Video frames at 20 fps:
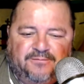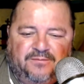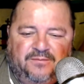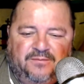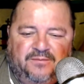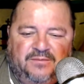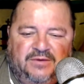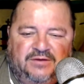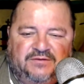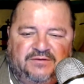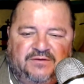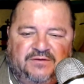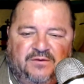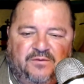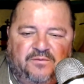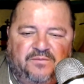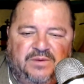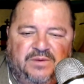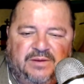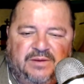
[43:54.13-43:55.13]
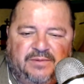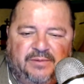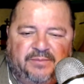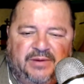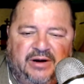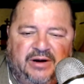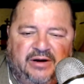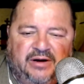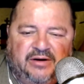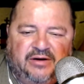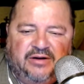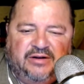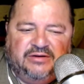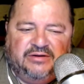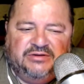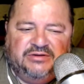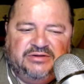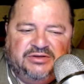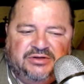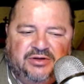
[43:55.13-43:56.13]
So be prepared
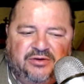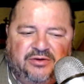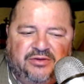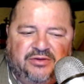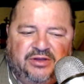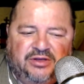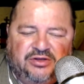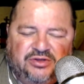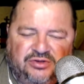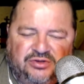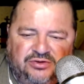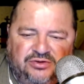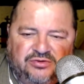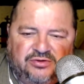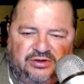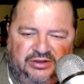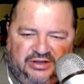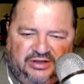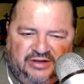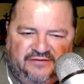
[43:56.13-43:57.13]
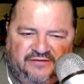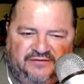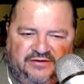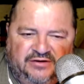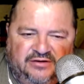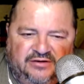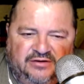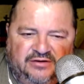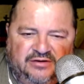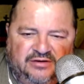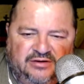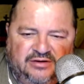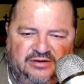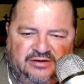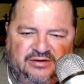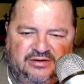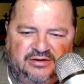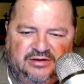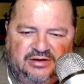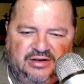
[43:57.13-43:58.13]
to know that you are loved
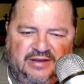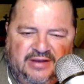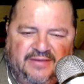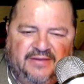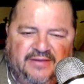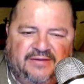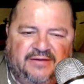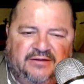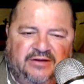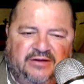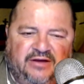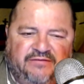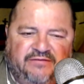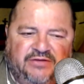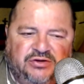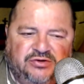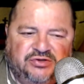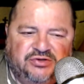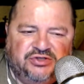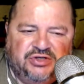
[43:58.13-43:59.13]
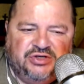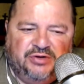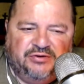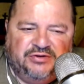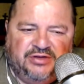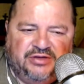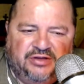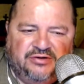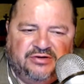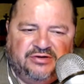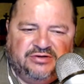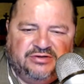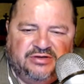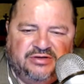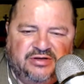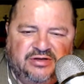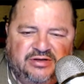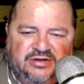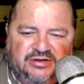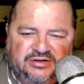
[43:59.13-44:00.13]
and that the love that you share with others
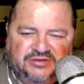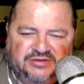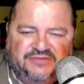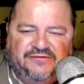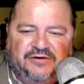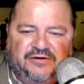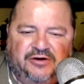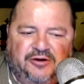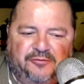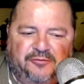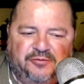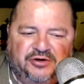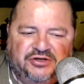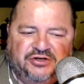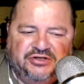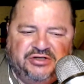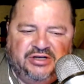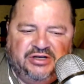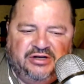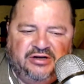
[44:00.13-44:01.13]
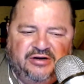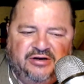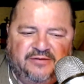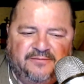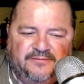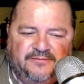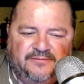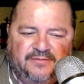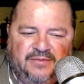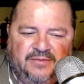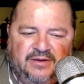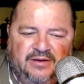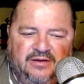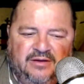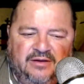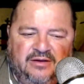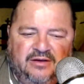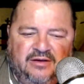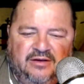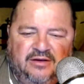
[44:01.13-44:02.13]
is very appreciated.
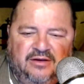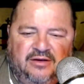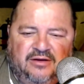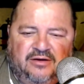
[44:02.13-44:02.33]
All